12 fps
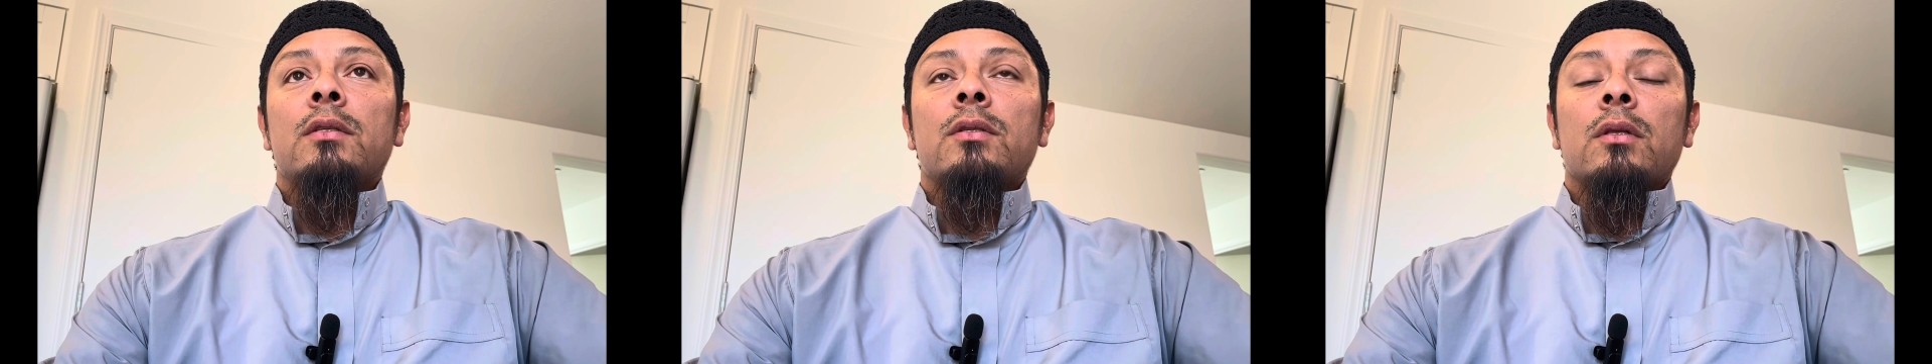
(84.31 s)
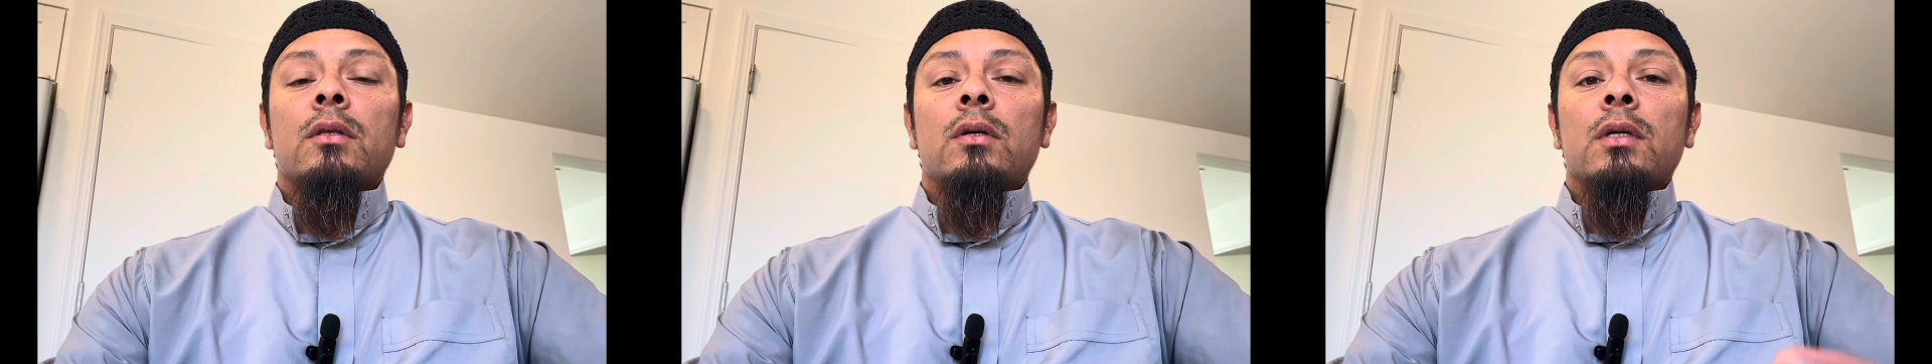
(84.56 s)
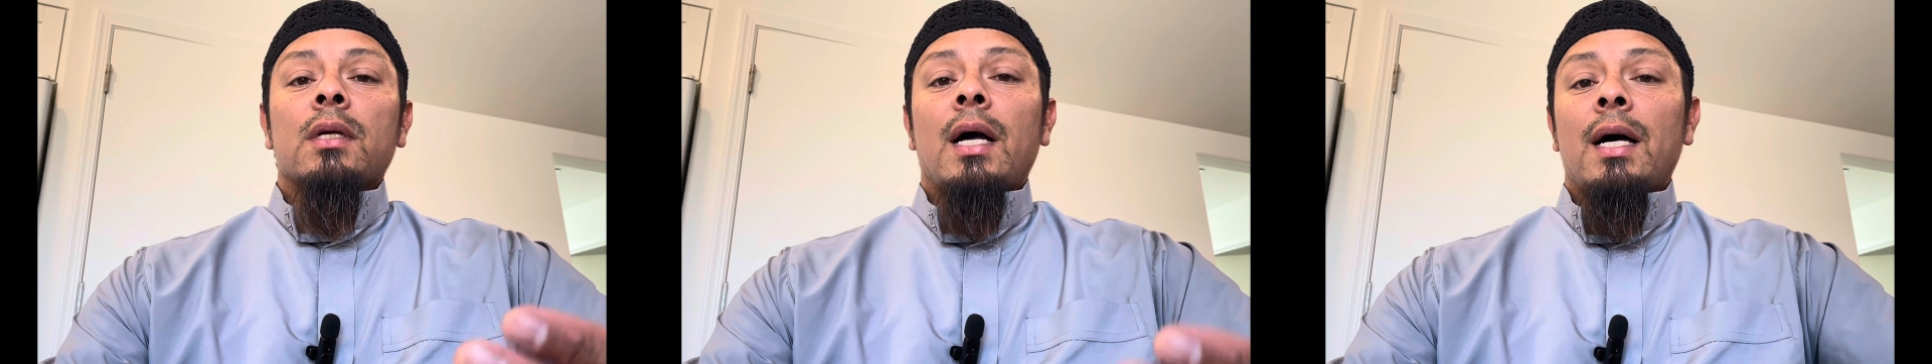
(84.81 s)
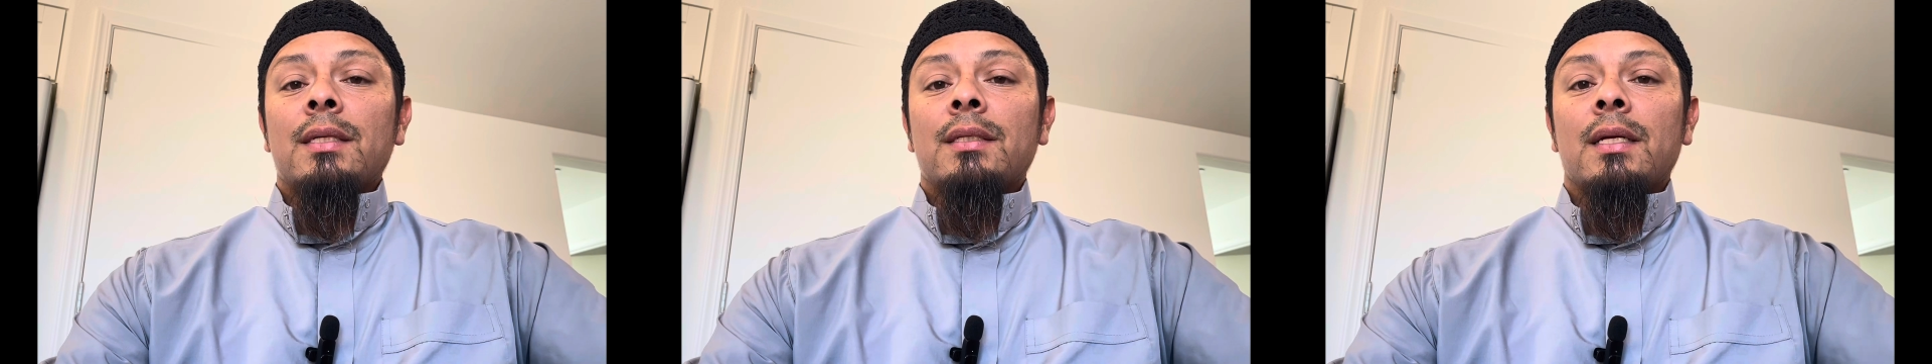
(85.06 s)
to learn
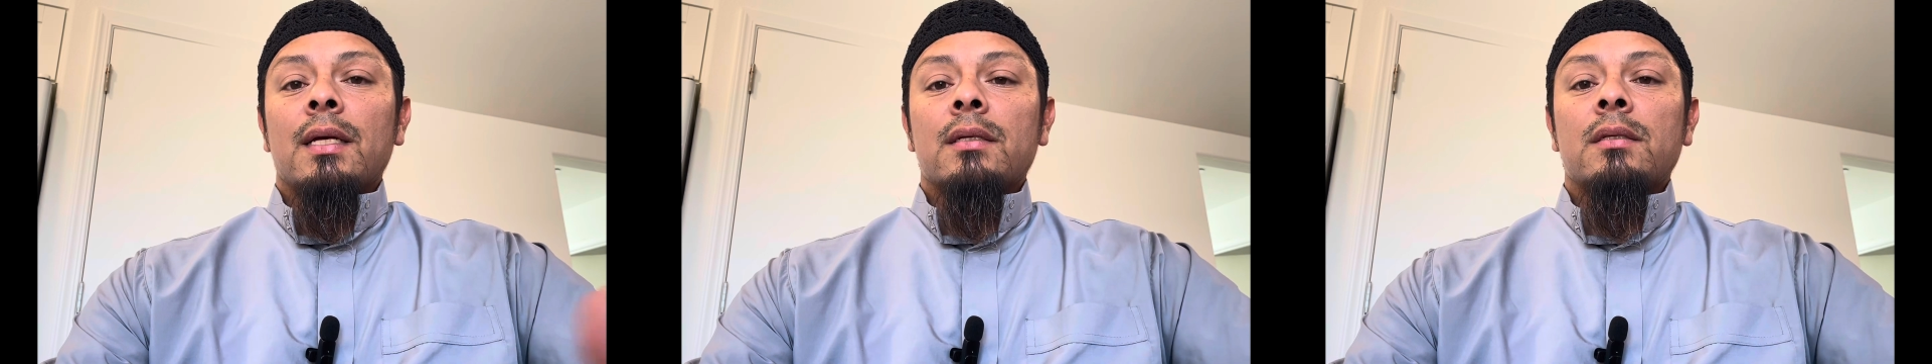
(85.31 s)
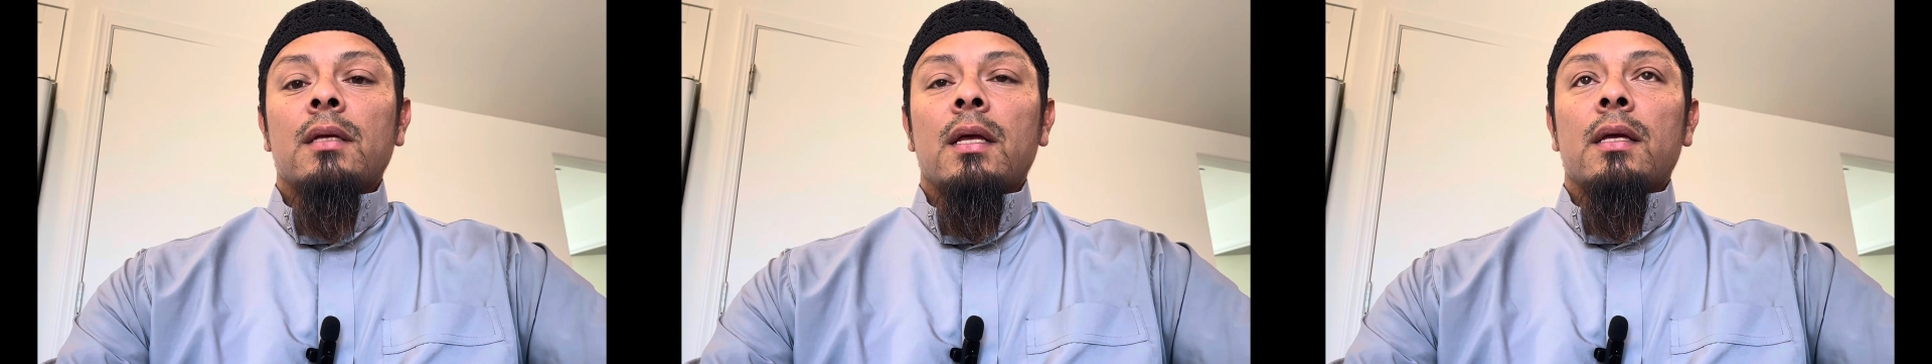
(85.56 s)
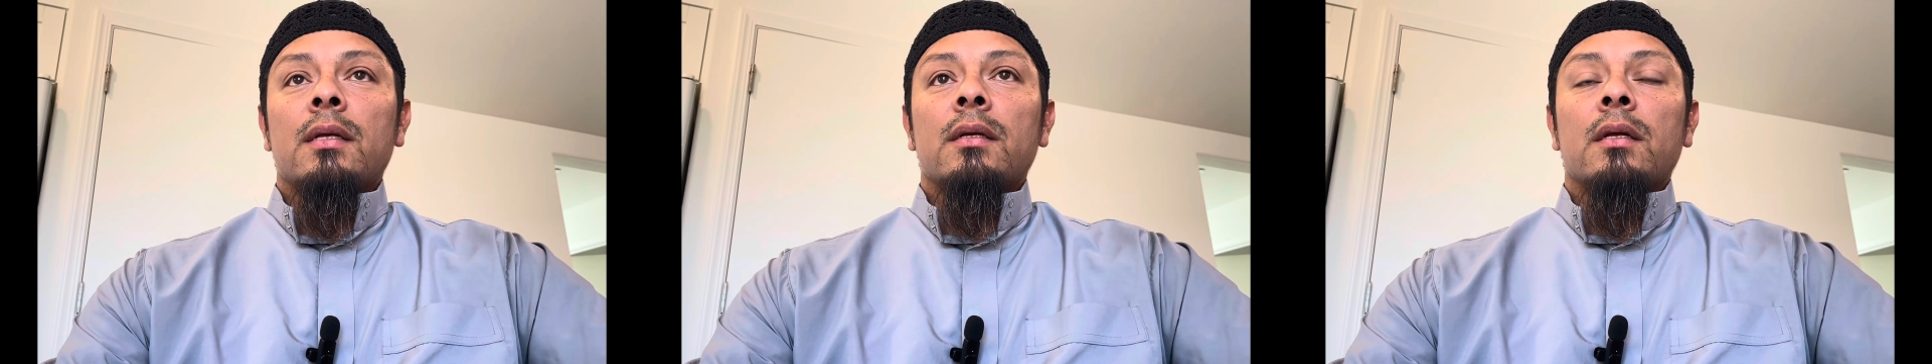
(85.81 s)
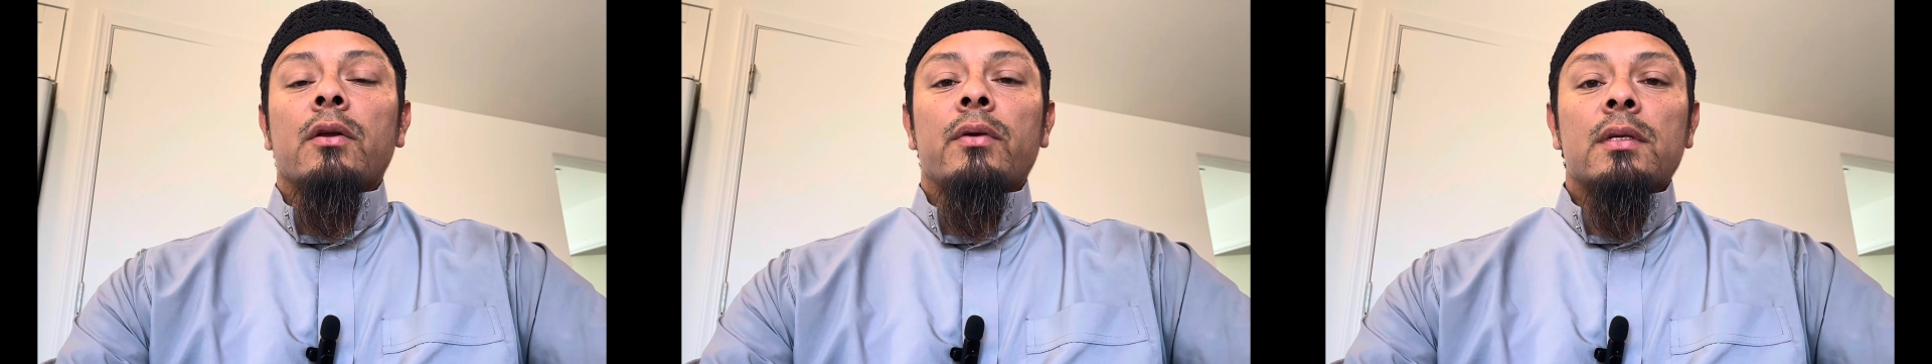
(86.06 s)
context and
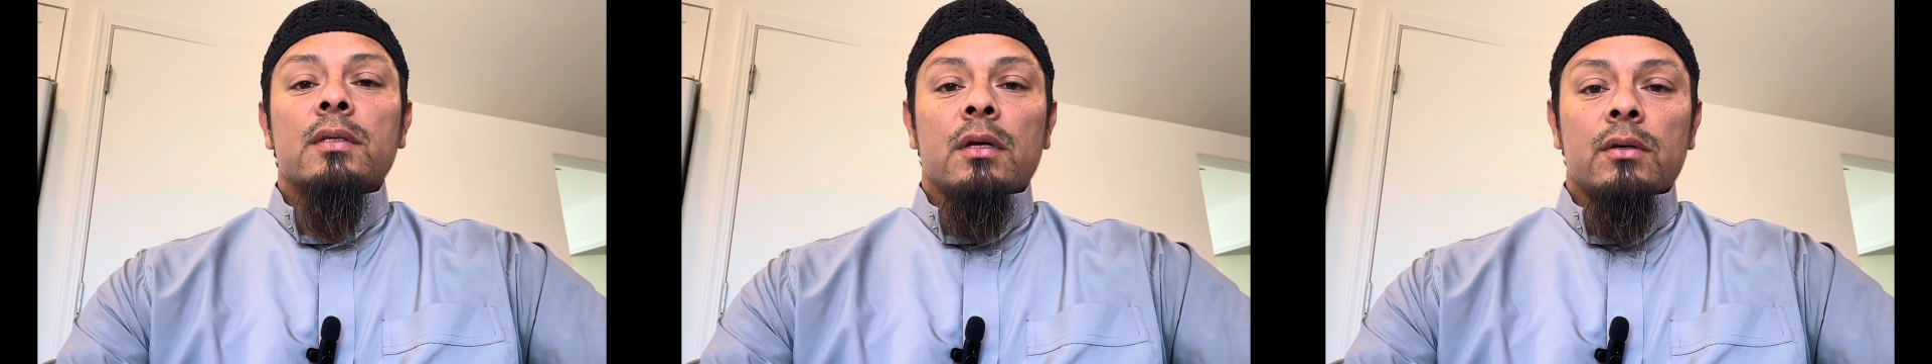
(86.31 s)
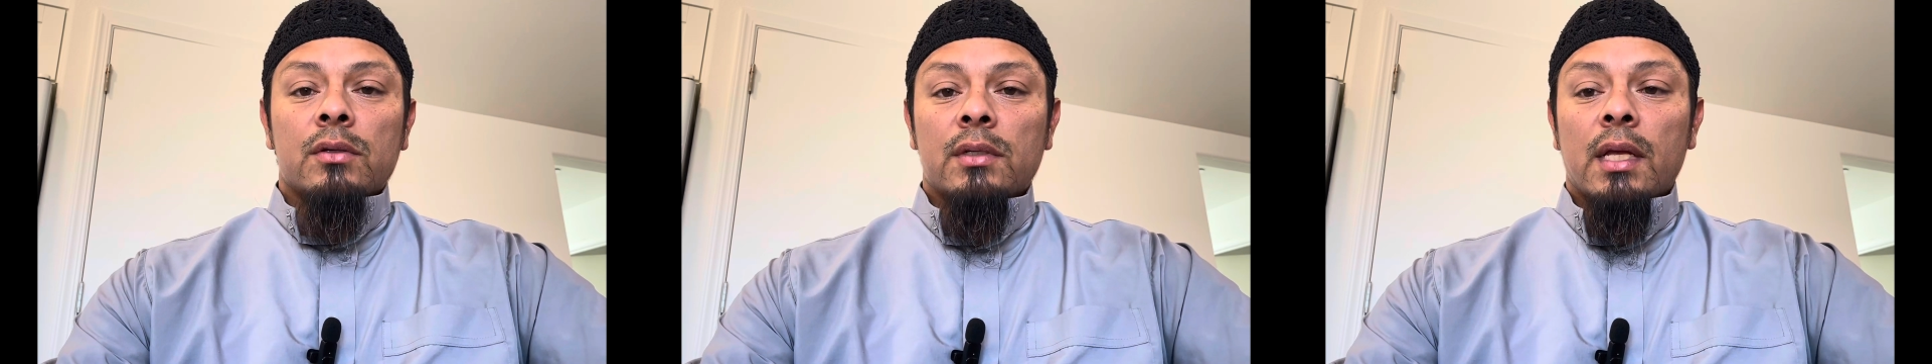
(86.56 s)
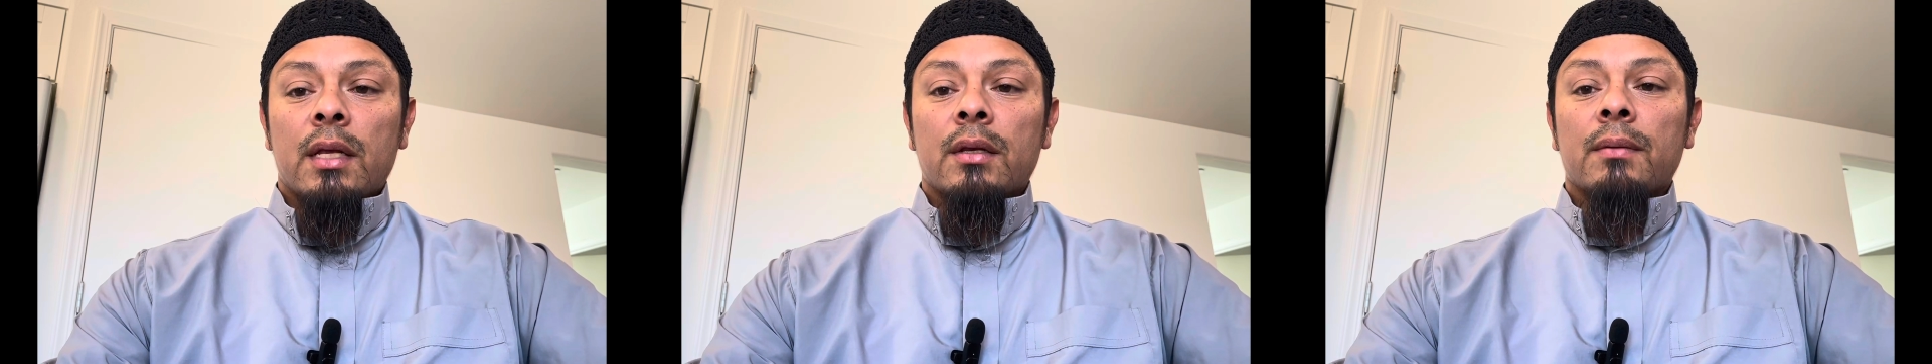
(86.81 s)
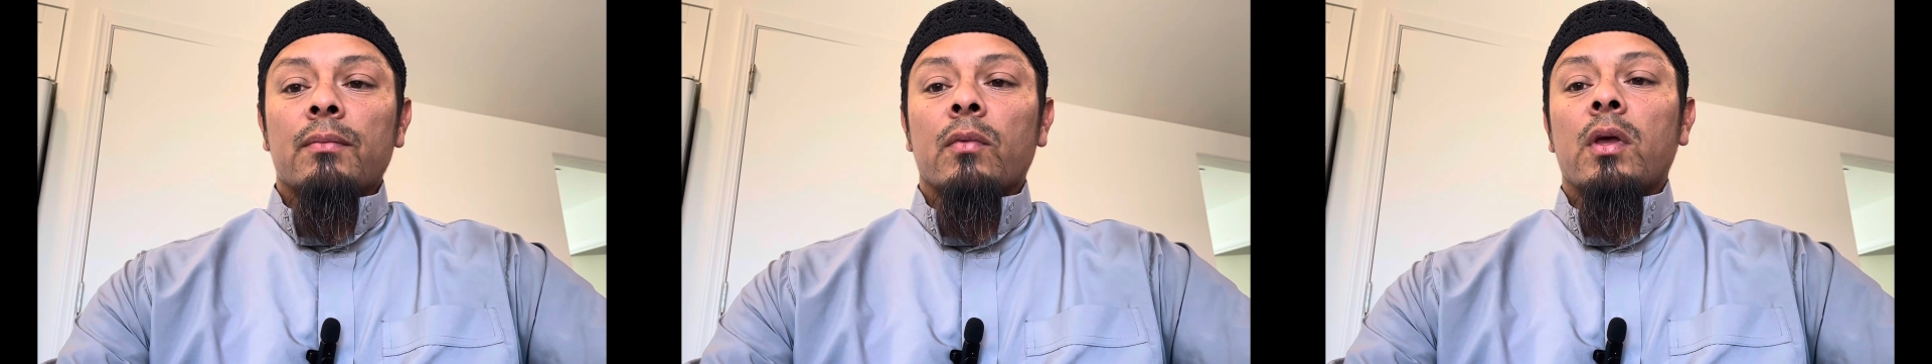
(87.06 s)
increase
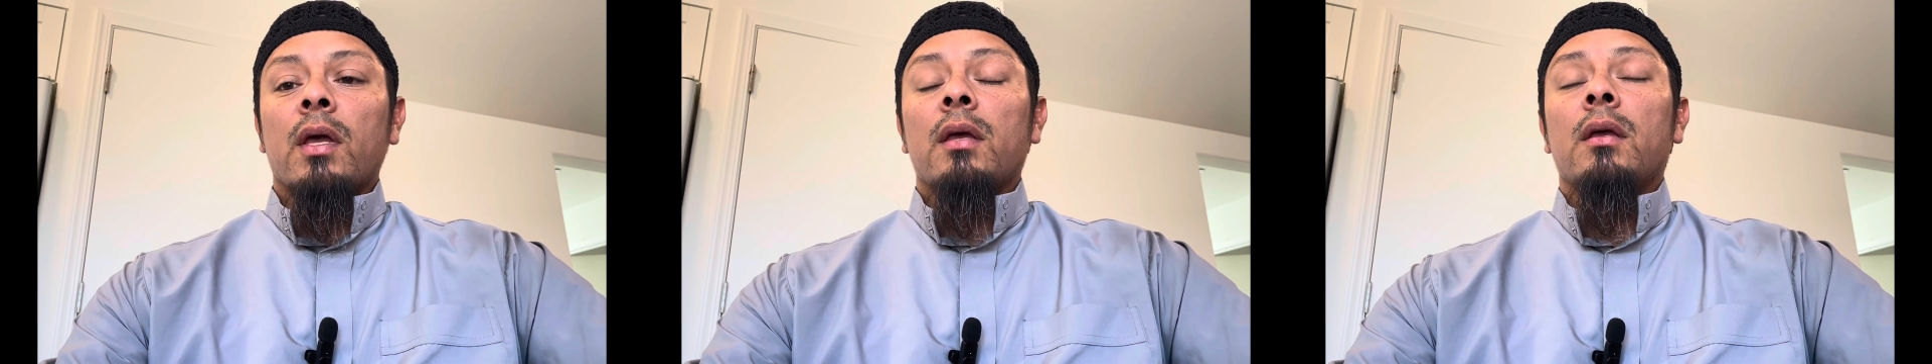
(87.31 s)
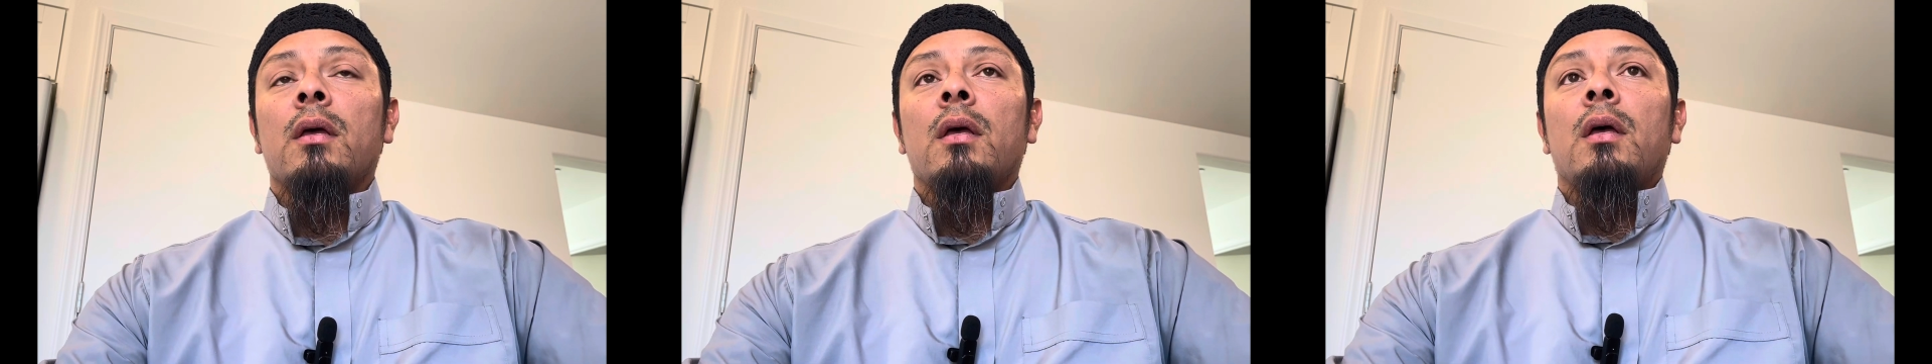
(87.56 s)
understanding, okay?